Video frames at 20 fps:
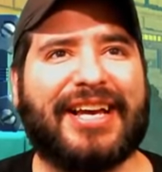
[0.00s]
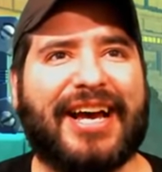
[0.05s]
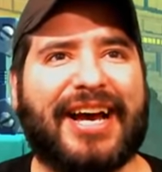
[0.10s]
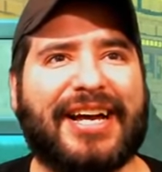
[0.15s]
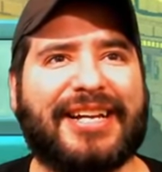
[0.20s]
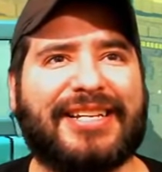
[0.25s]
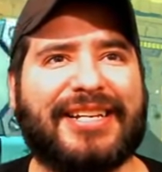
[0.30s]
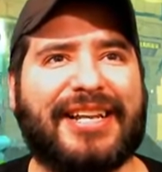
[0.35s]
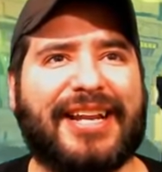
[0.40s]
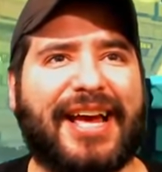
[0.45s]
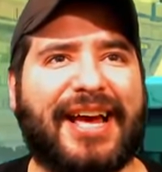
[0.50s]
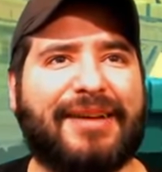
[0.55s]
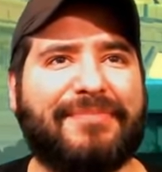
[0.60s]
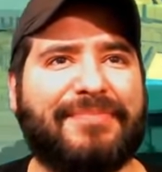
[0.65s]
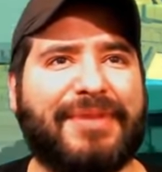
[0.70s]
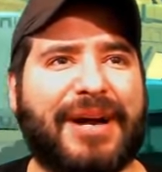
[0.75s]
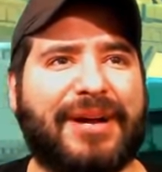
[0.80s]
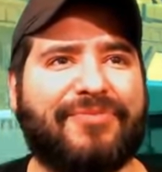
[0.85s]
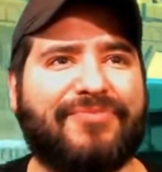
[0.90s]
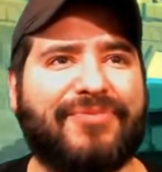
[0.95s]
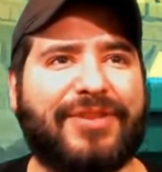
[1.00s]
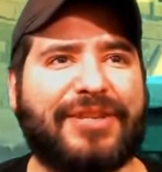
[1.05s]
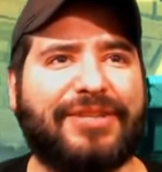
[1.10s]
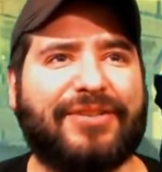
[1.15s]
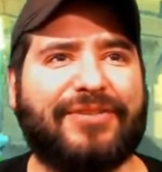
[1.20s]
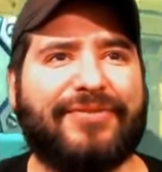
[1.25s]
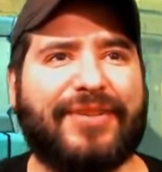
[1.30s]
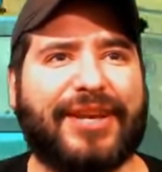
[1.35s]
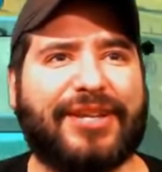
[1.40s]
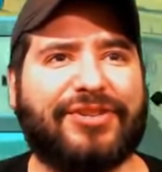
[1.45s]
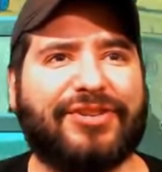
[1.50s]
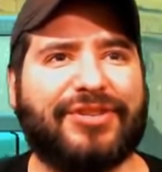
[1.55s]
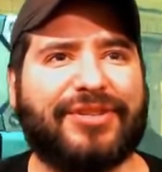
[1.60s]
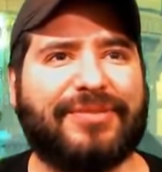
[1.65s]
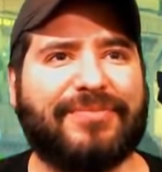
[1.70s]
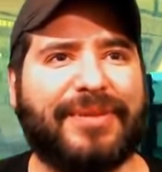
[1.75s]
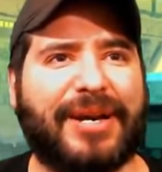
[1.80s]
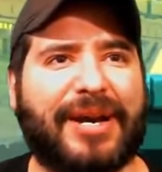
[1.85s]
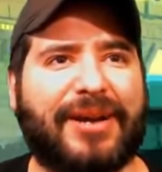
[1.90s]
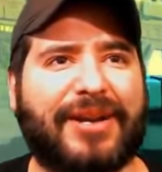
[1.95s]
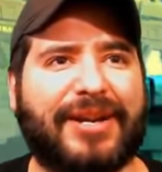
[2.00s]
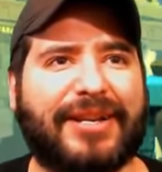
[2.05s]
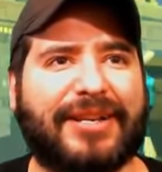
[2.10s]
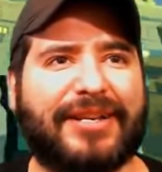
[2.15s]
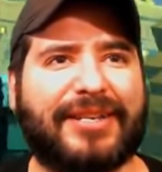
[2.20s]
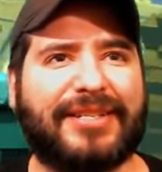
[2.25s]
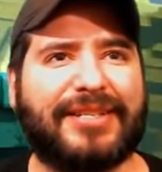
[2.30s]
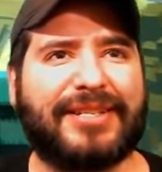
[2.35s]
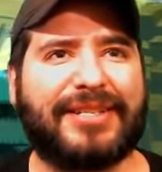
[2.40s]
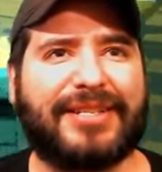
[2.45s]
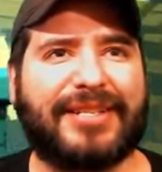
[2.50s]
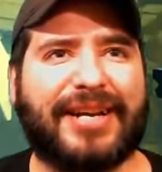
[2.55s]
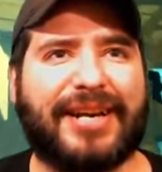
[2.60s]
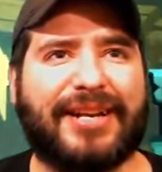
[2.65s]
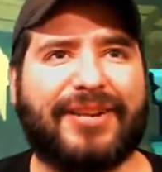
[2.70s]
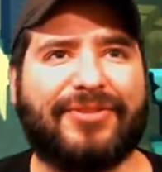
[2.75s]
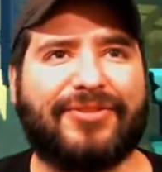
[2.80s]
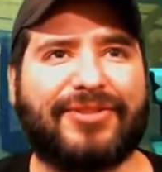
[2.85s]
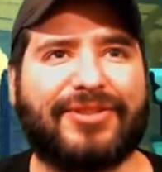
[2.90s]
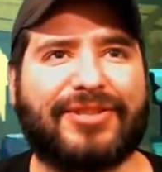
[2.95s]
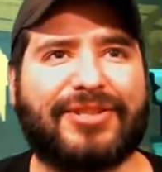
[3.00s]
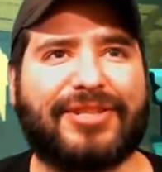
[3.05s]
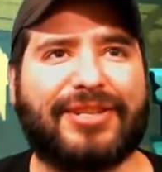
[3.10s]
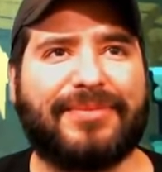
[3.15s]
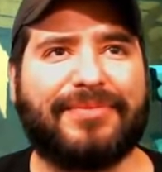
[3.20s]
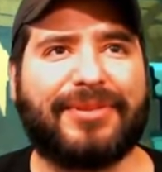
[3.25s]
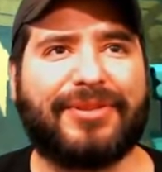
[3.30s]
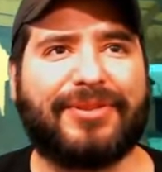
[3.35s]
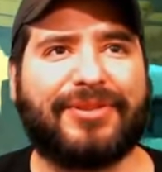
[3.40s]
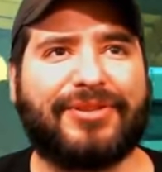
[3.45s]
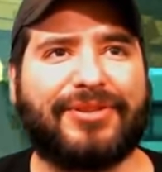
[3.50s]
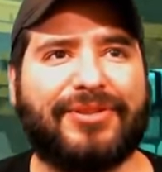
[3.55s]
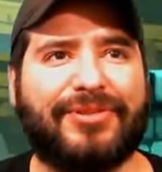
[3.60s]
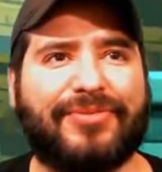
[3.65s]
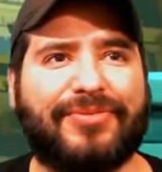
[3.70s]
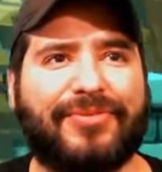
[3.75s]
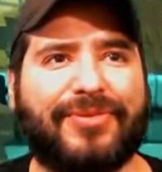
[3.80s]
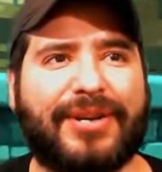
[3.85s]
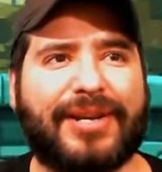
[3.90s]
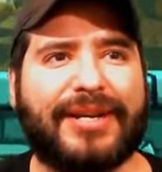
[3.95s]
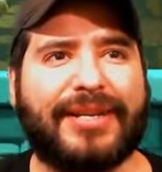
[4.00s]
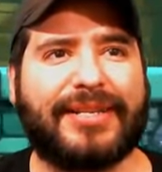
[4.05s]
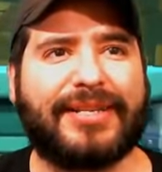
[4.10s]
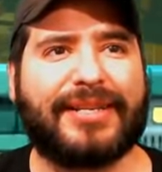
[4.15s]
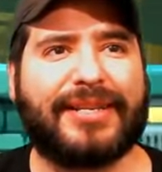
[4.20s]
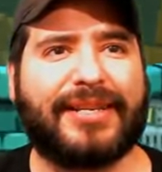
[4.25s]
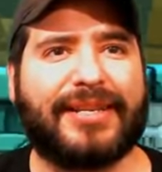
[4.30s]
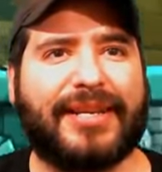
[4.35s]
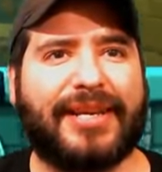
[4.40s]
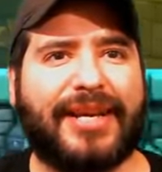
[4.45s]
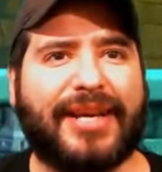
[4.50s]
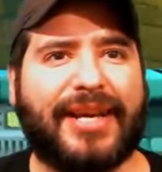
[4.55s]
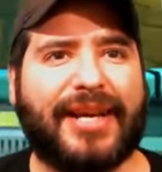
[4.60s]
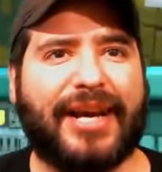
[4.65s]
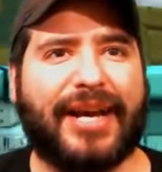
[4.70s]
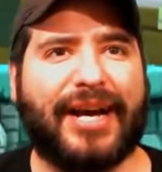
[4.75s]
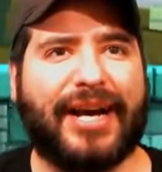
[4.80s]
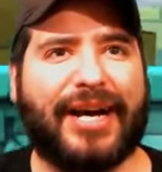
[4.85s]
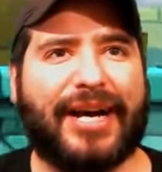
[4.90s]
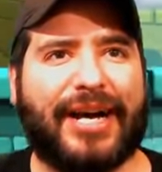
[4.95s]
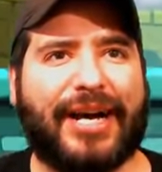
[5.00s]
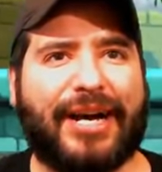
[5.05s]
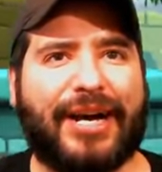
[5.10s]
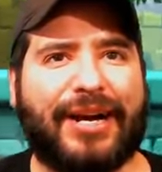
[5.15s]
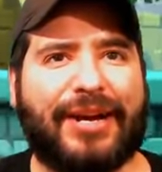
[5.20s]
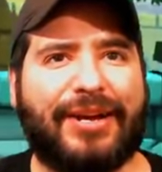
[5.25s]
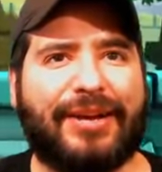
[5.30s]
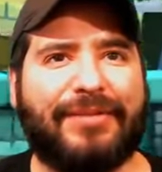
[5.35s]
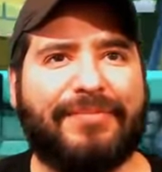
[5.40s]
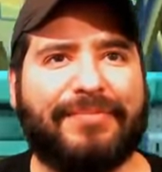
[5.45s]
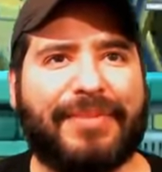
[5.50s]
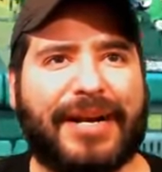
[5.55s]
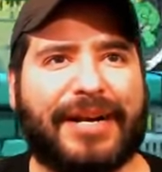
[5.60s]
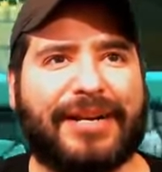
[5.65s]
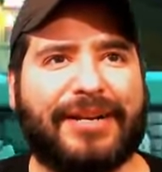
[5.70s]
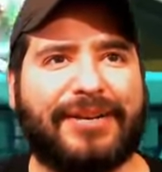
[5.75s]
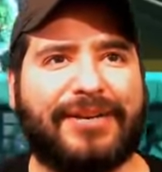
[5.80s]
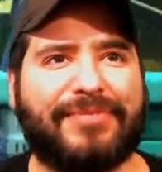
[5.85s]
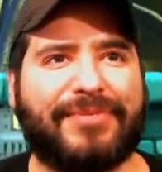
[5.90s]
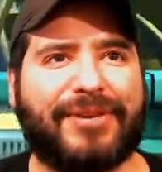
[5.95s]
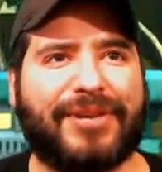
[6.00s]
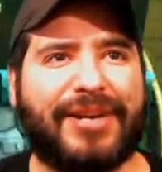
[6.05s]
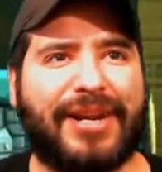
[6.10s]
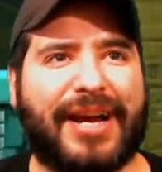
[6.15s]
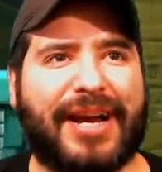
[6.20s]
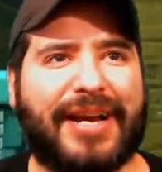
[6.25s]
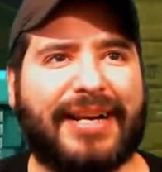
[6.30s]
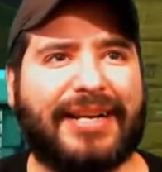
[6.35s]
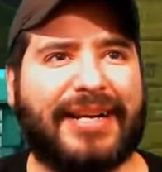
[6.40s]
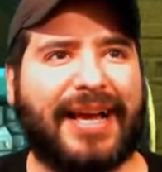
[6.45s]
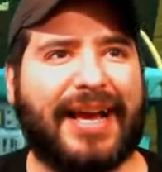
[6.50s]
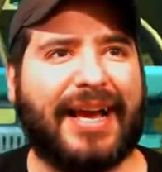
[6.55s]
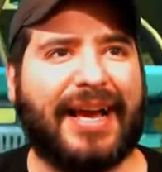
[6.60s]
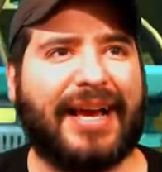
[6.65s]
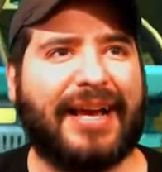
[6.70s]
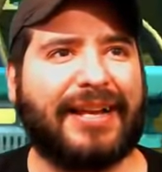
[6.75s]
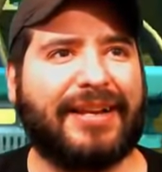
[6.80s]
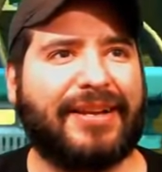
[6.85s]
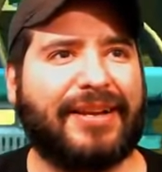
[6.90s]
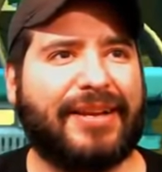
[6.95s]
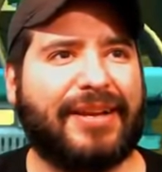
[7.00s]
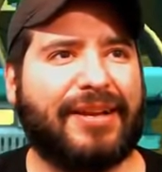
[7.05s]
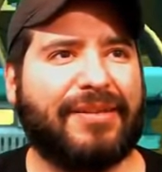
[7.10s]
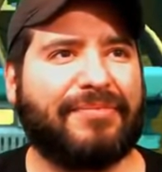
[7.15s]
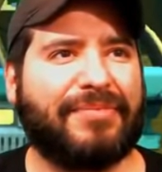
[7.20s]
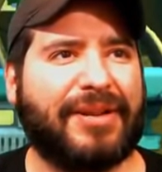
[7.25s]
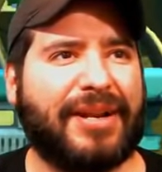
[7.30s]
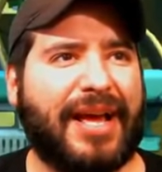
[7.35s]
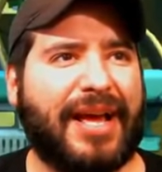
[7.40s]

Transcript: I did have my reservations about it because this kind of looks similar to what uh, Mighty number nine had. But